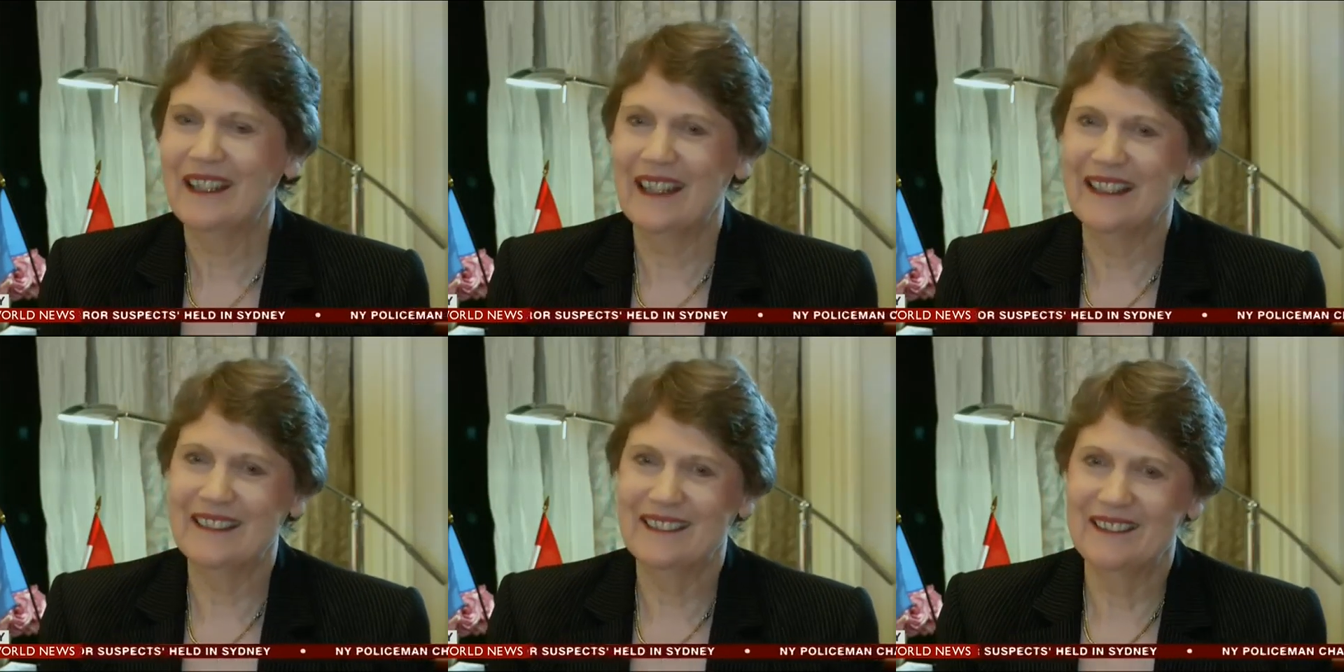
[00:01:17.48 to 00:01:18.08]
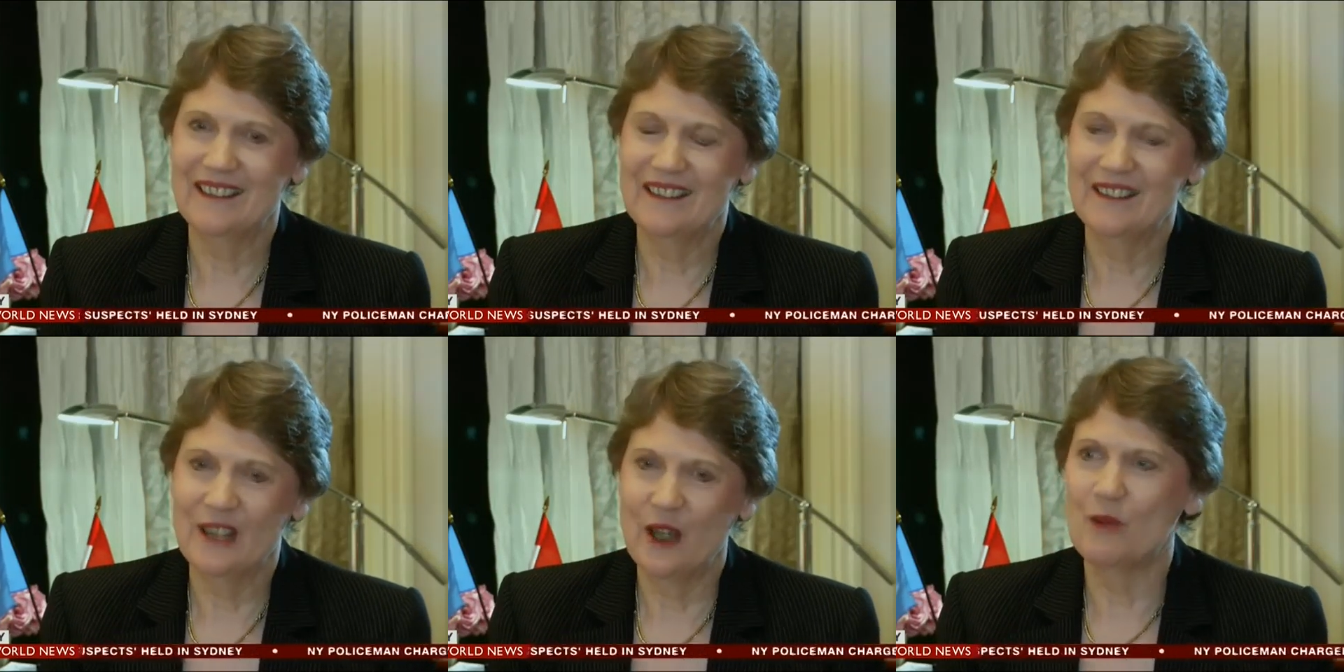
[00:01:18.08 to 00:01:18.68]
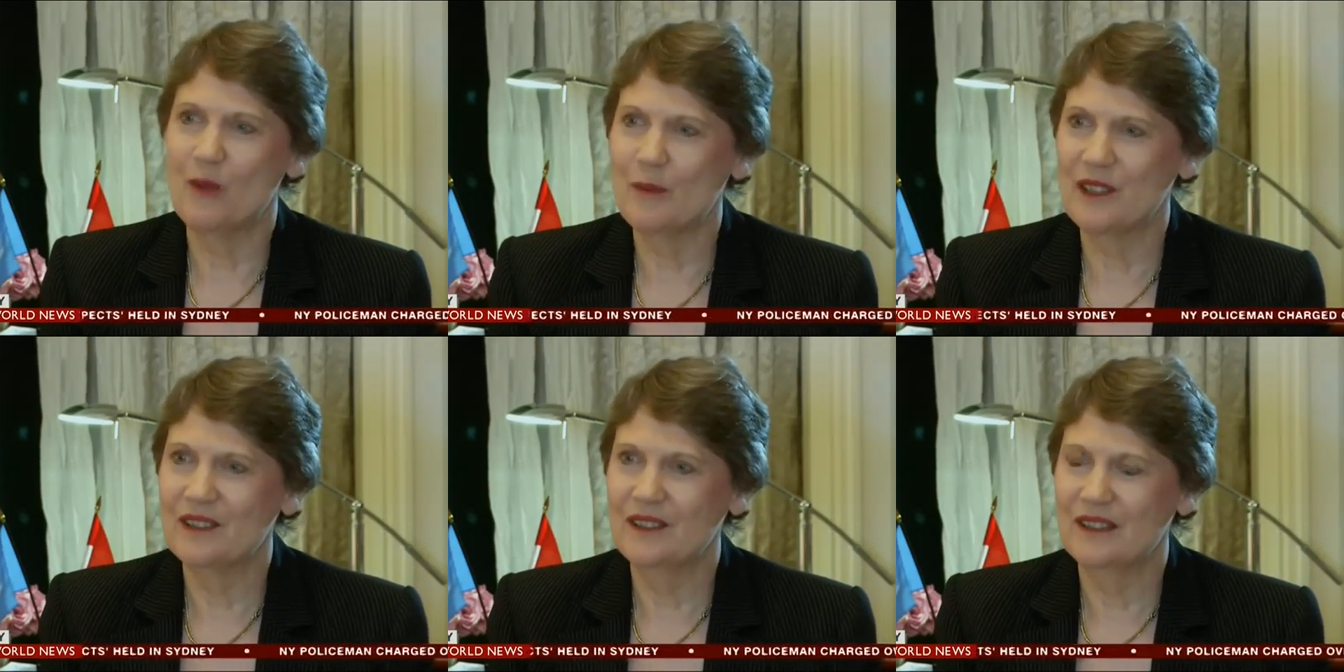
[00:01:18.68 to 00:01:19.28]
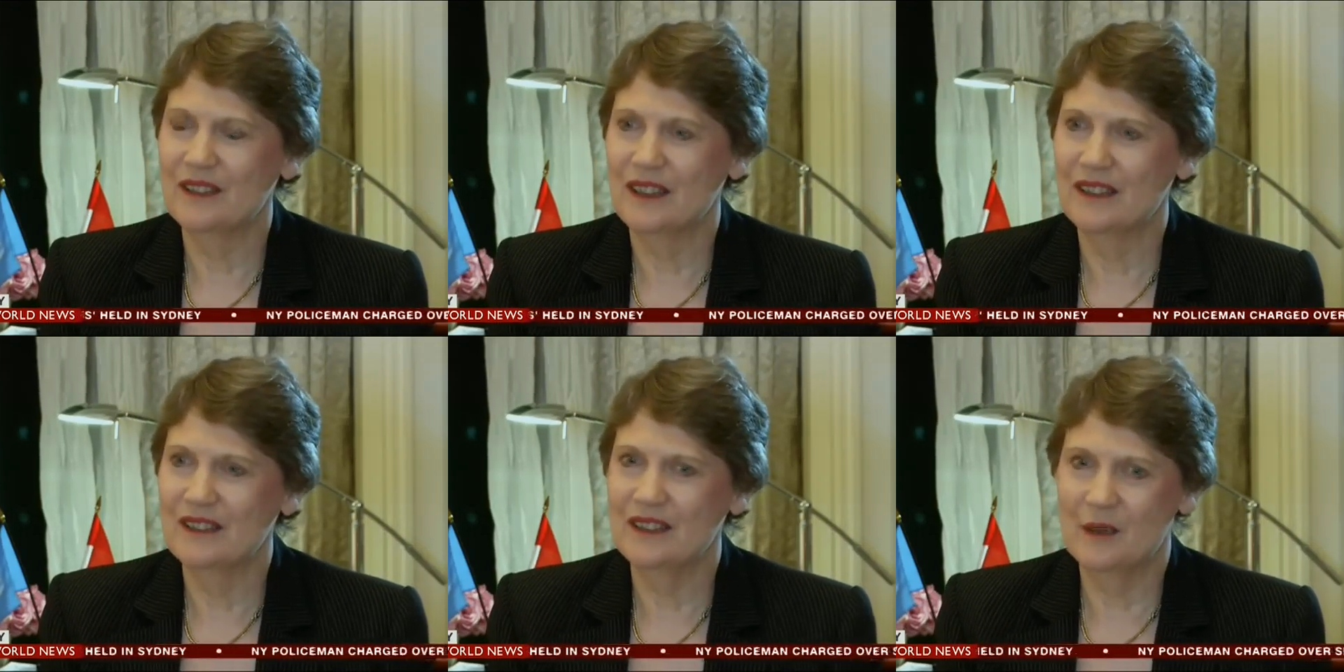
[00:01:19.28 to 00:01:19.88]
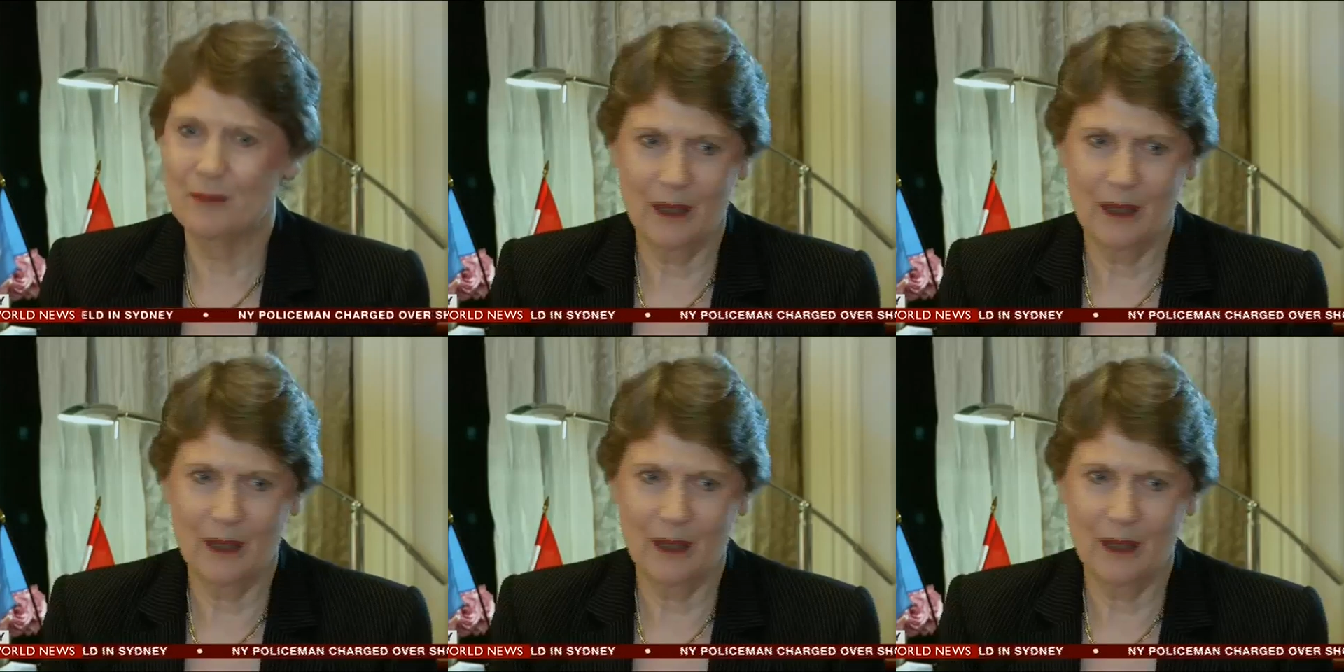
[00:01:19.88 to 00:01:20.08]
and no woman in